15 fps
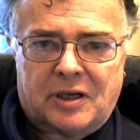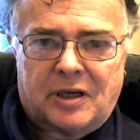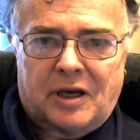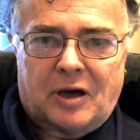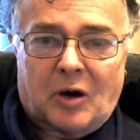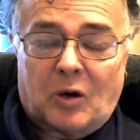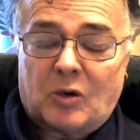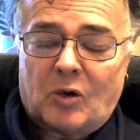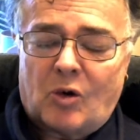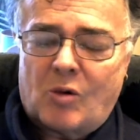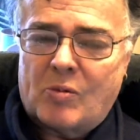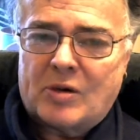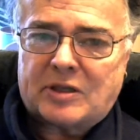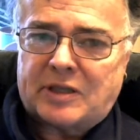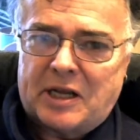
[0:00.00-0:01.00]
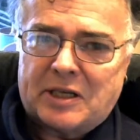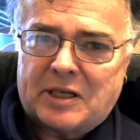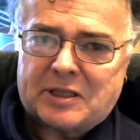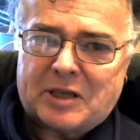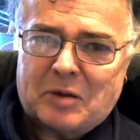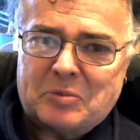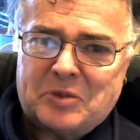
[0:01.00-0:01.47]
on almost any
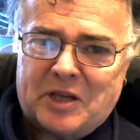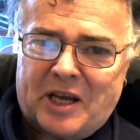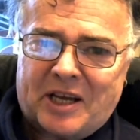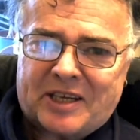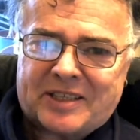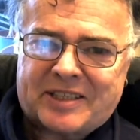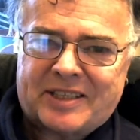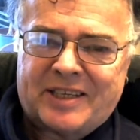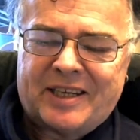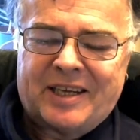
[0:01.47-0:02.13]
subject.